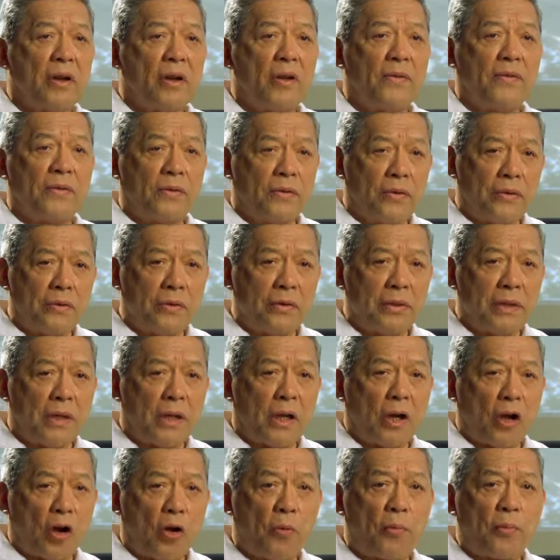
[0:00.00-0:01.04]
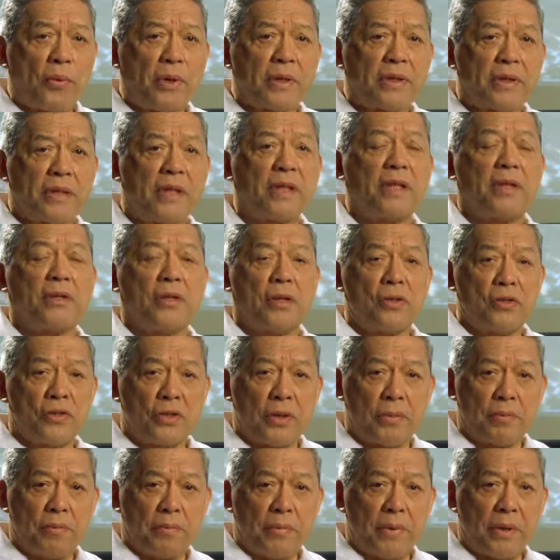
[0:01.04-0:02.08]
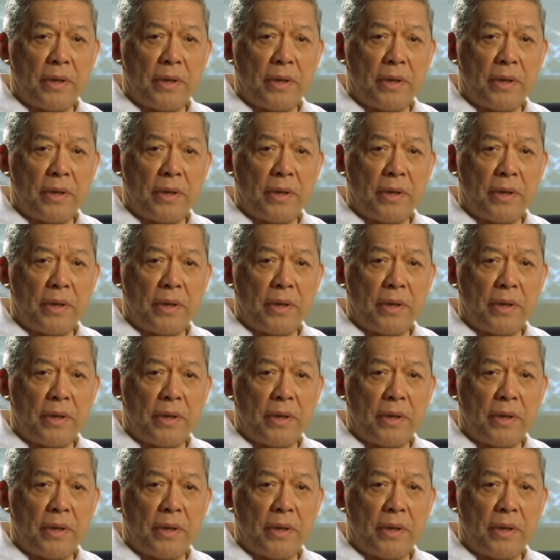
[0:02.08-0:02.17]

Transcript: of good corporate citizenship